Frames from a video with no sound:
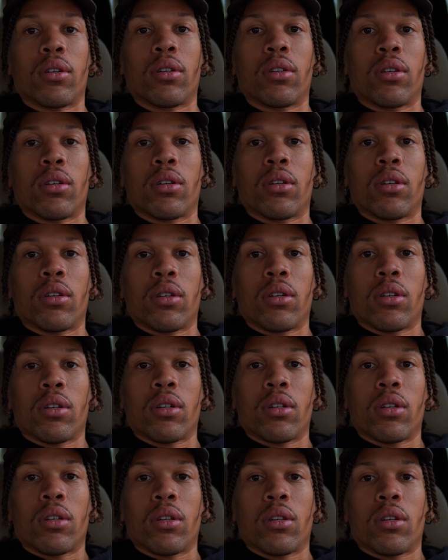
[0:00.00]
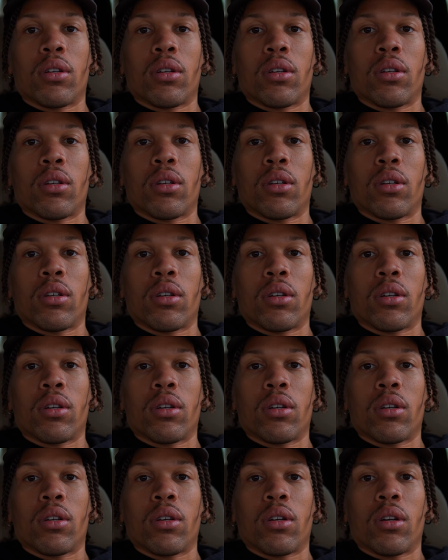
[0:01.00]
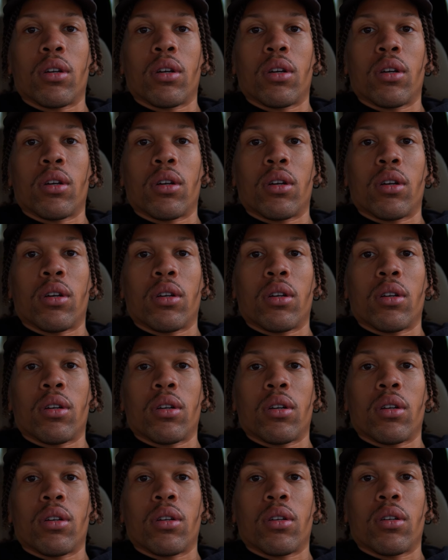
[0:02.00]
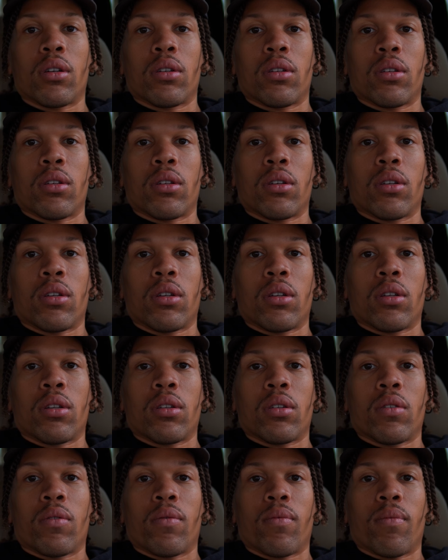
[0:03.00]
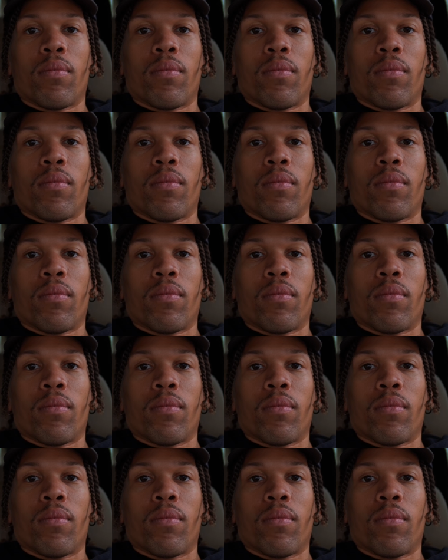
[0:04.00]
No one is speaking in this clip.